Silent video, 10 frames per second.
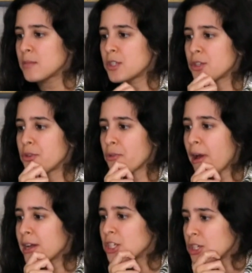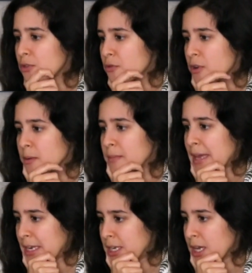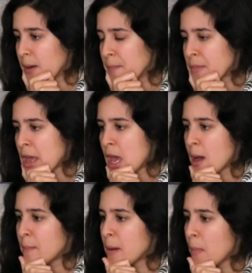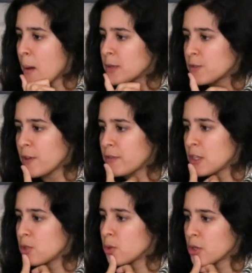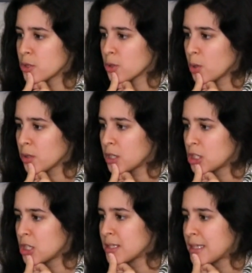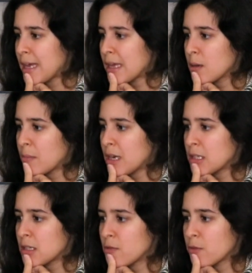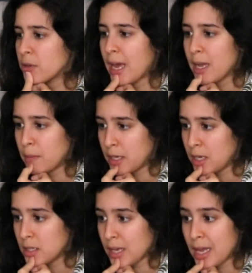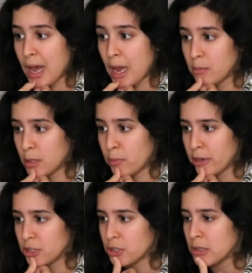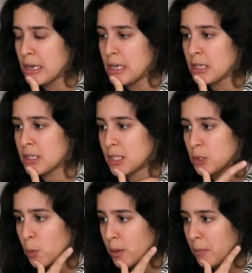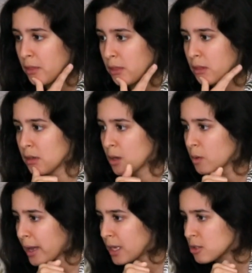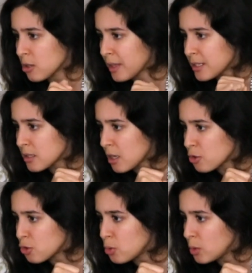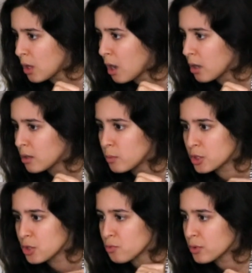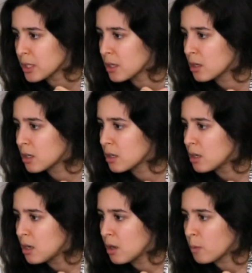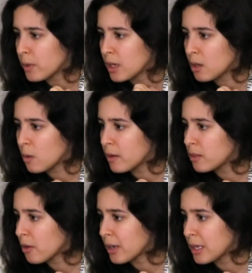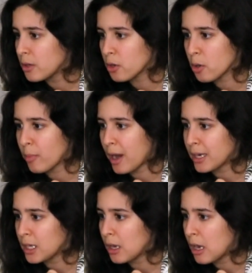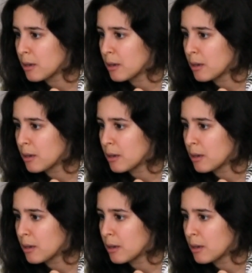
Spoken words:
Sreeraj from India. My mom is 52 years old. She's taking medicine for diabetes and high blood pressure since 1 month. Okay, so that's not too long, which is really good. We can go in there and heal her body,